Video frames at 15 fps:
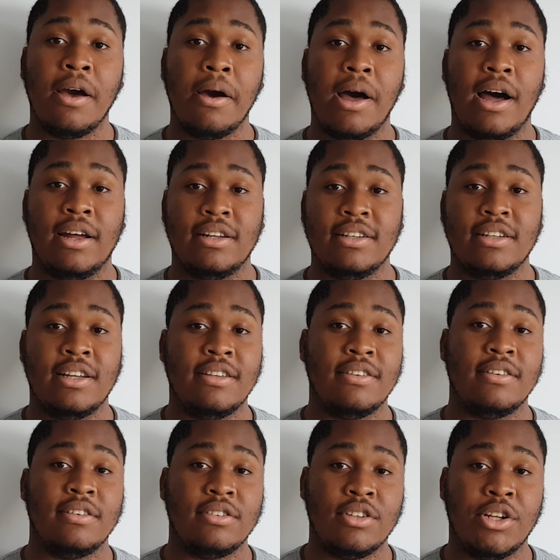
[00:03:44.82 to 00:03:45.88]
and
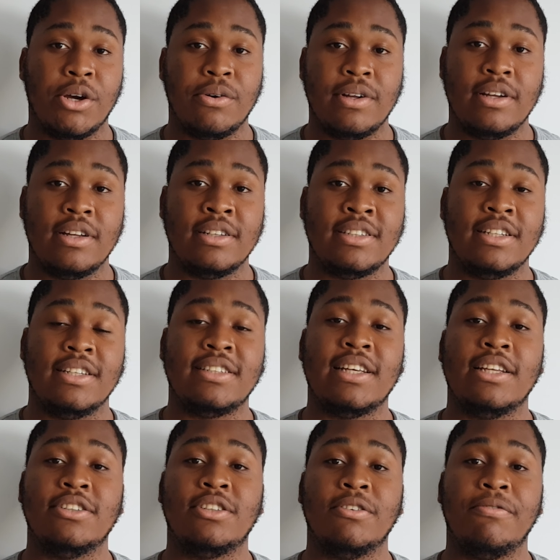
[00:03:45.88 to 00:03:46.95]
it's in the
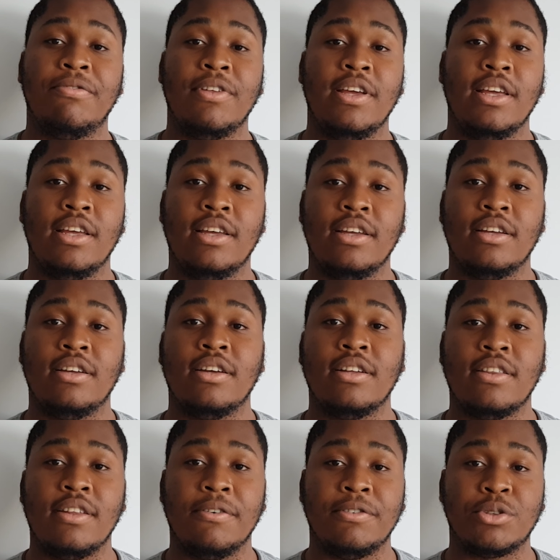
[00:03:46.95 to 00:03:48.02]
sense of the
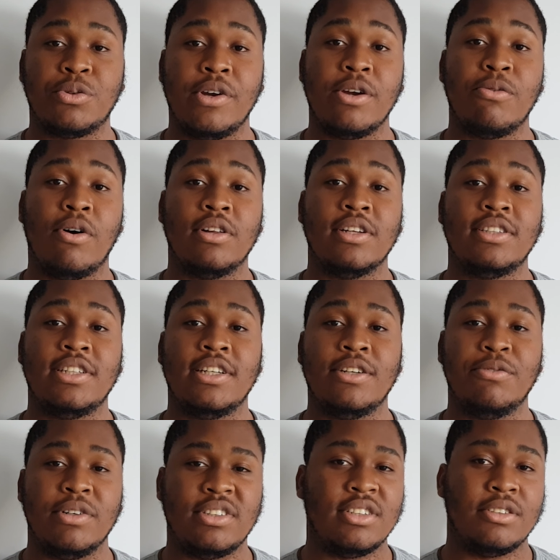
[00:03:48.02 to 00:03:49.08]
screen quality,
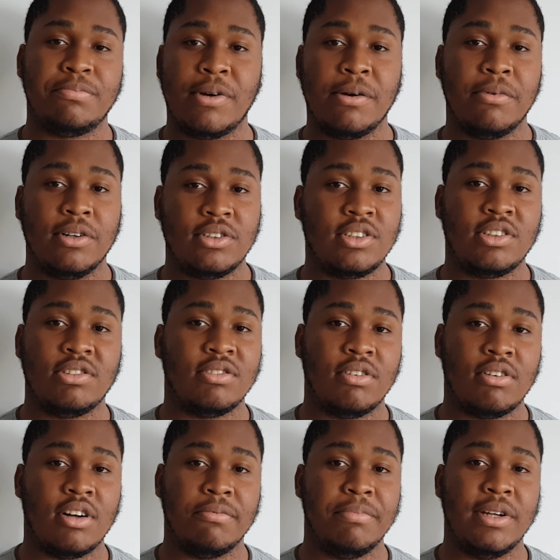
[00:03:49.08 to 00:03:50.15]
which is pretty much
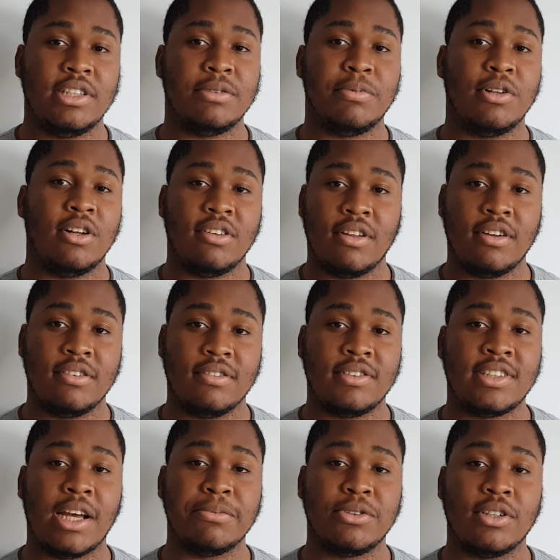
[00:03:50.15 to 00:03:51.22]
unbeatable on
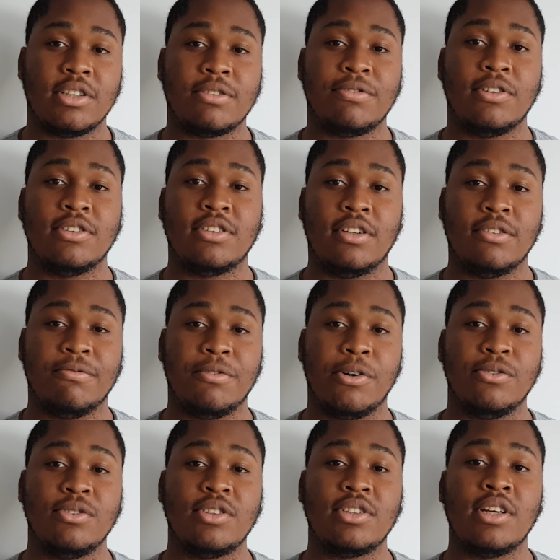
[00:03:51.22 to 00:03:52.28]
Samsung's front on
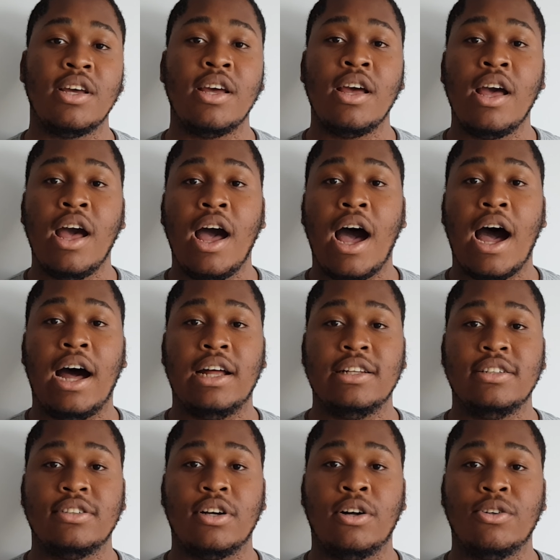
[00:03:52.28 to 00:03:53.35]
phones,
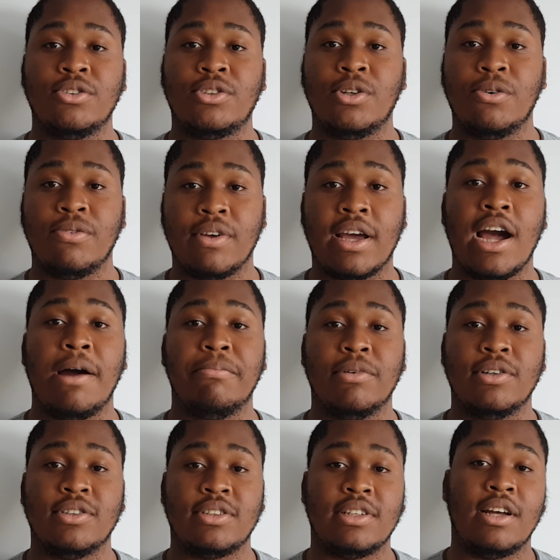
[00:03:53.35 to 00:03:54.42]
and also the
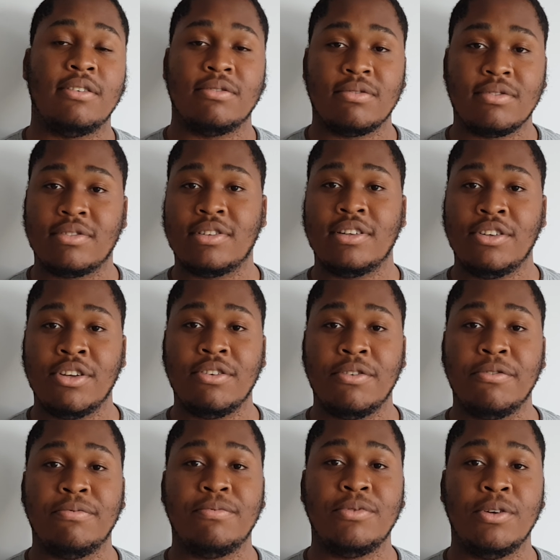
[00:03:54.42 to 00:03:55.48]
cameras. Now
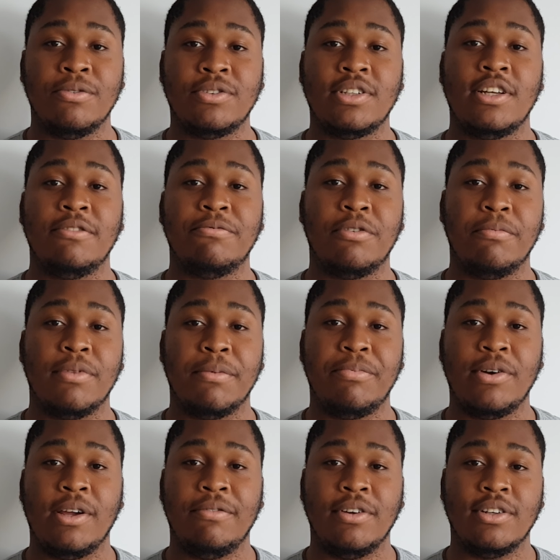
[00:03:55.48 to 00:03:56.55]
you've seen from the
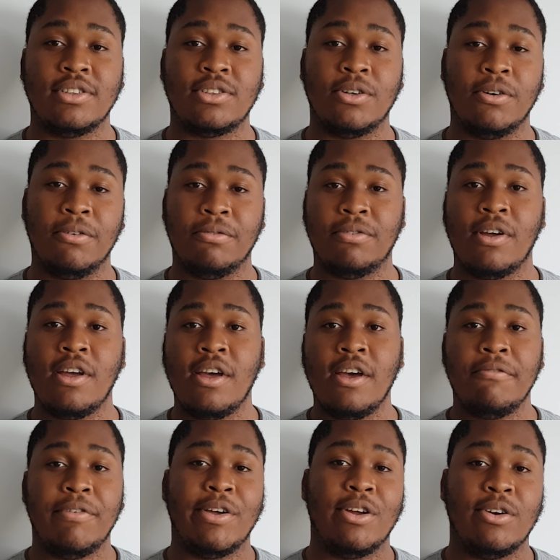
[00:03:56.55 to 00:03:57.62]
previous sort of
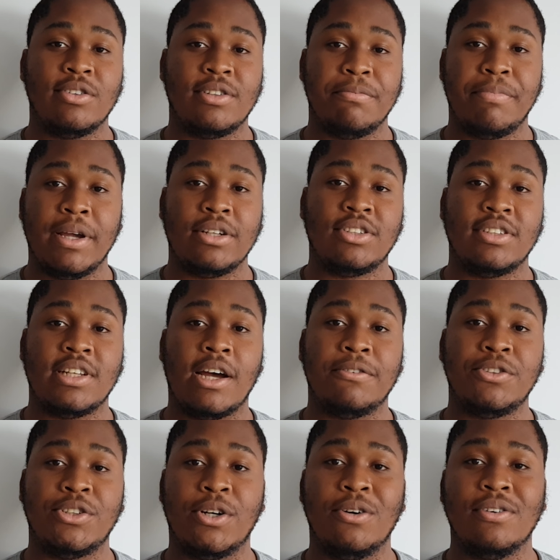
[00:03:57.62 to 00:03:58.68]
videos and pictures that I've
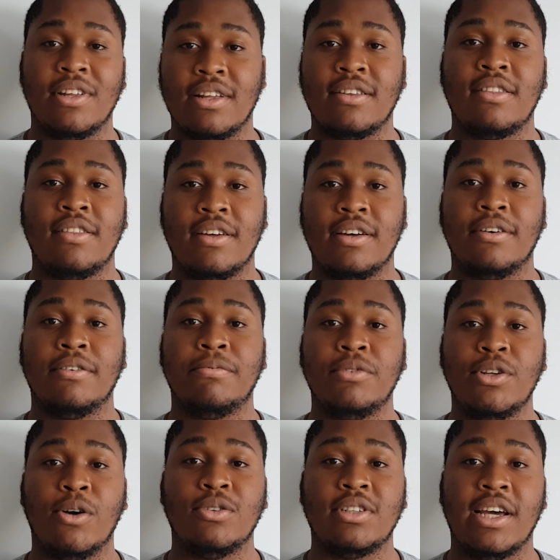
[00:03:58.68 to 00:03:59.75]
showed that the
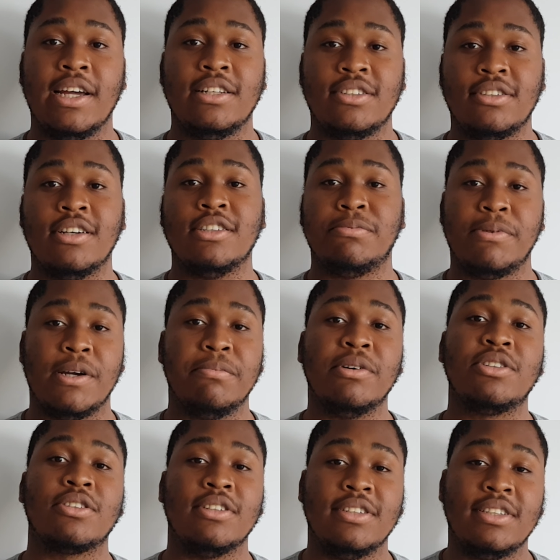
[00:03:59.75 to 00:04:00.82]
Note 8 does pretty
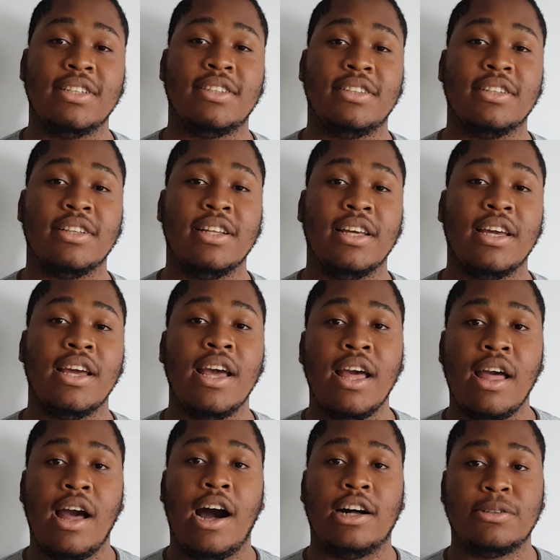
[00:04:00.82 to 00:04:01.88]
much consistently
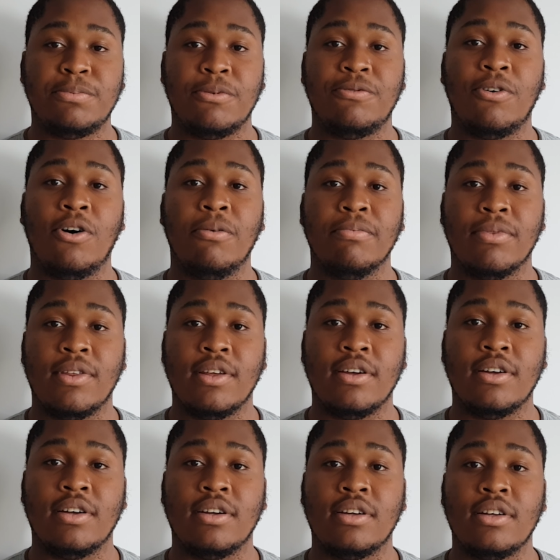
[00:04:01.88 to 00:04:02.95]
outperform
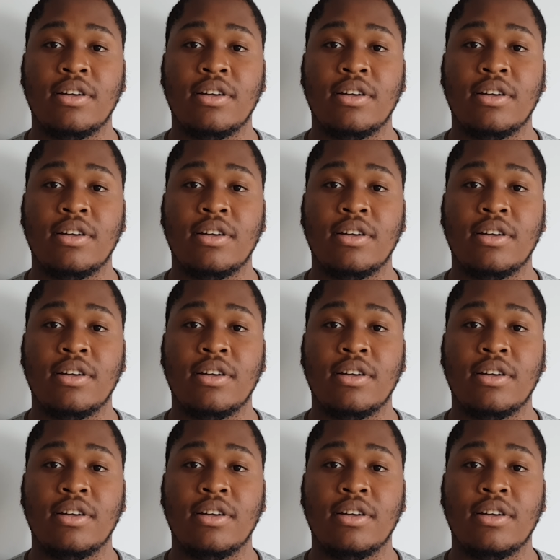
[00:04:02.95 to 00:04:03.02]
the